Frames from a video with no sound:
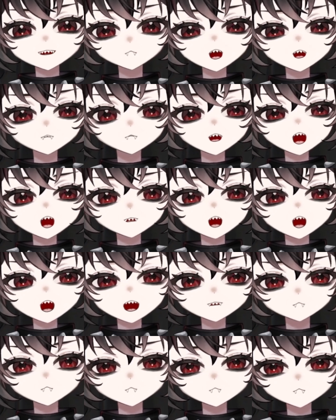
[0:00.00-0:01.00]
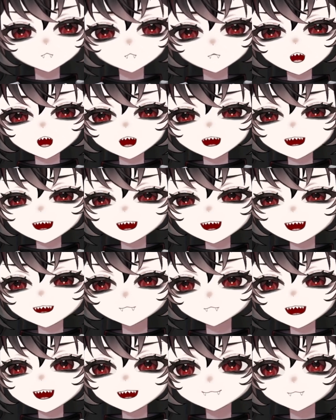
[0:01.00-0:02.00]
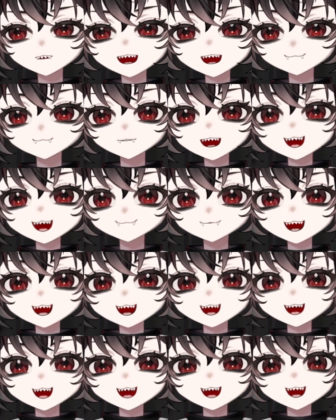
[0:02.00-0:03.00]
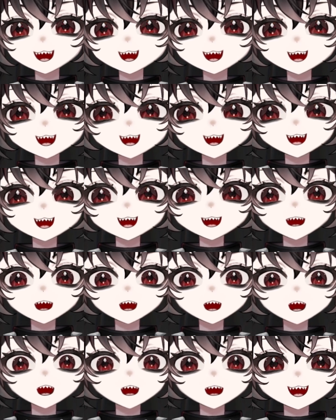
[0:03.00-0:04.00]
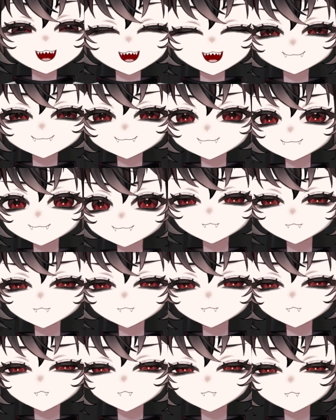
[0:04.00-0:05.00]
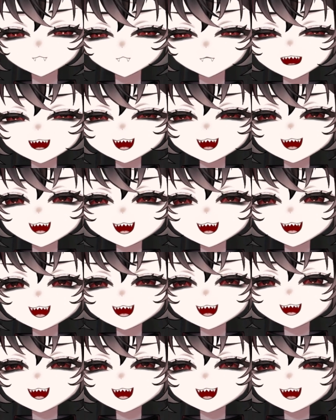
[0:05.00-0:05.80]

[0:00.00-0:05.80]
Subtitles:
my favorite. And it makes me kind of anxious. Yeah,